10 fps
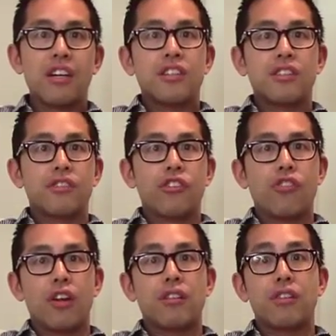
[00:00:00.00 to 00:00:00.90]
So if the
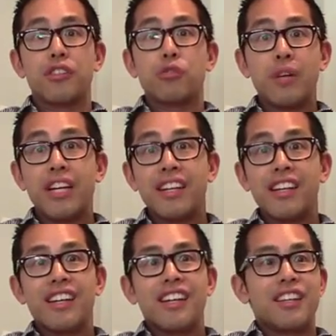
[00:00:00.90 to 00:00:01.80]
general is weak,
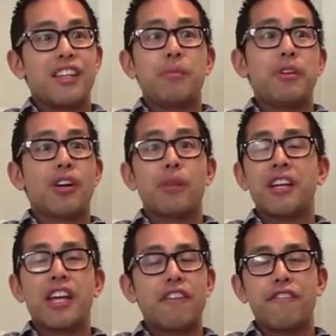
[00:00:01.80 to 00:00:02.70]
the immune army
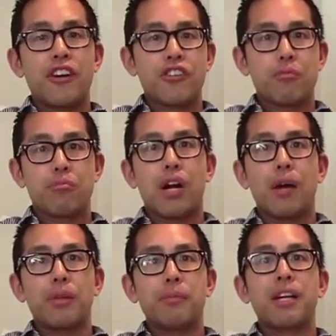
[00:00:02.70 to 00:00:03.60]
can't function
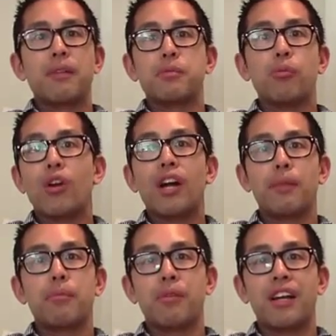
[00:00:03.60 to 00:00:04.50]
properly and becomes more
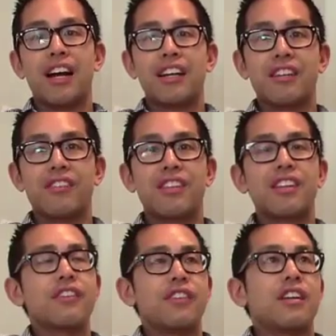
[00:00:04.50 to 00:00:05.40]
hyper-reactive. But think
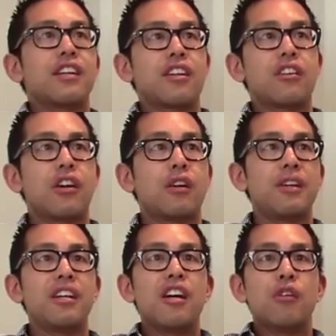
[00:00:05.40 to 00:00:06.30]
of it like an
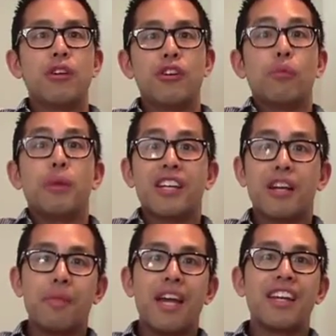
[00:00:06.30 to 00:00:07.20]
army with nobody
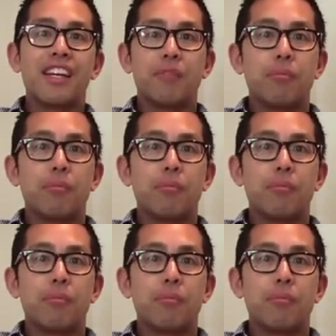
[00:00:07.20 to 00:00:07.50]
commanding it.